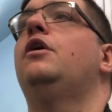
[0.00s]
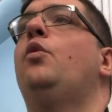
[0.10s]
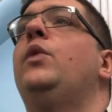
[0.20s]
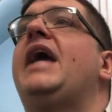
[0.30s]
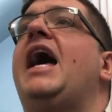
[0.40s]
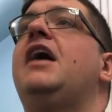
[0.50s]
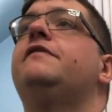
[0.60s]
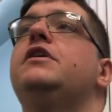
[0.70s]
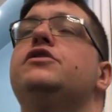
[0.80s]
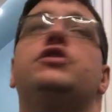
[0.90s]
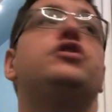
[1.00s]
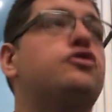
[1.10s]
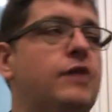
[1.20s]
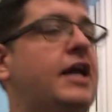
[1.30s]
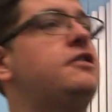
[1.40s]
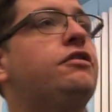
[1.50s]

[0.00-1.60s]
We have strict